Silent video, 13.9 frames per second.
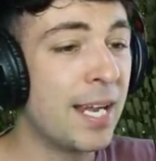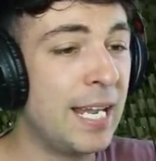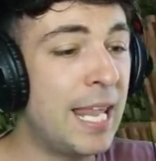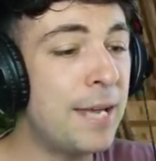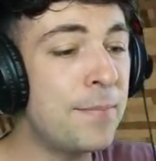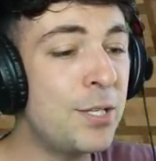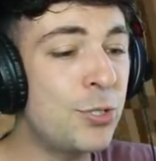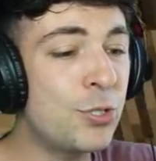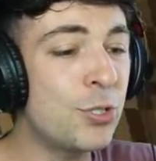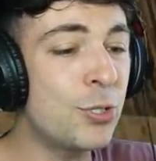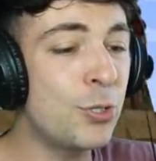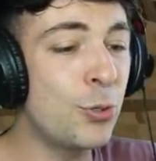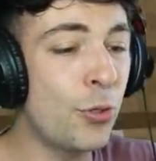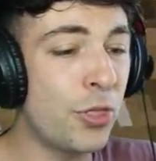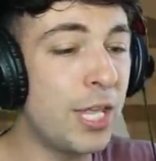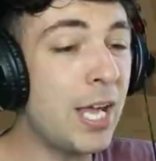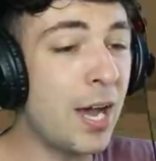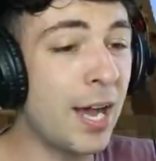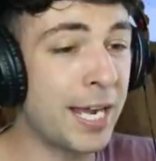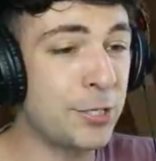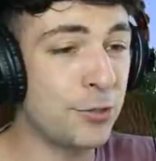Let me do the
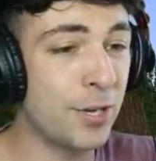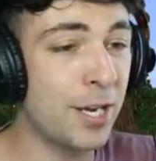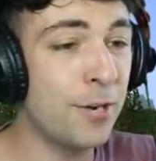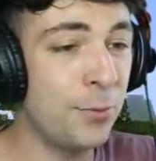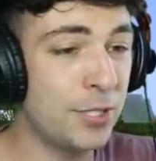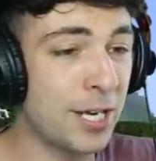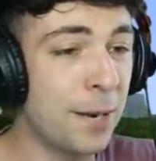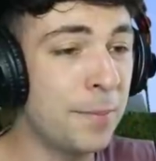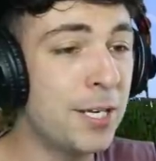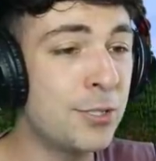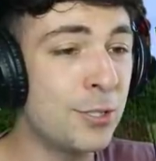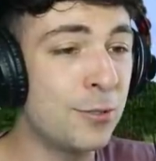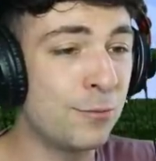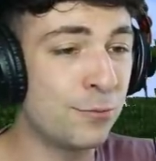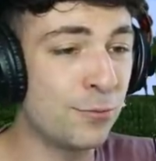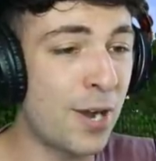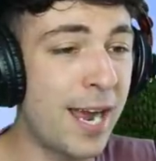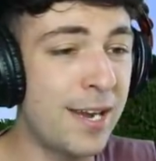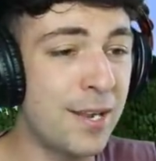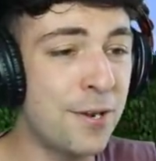Hydra, which I'm going to do right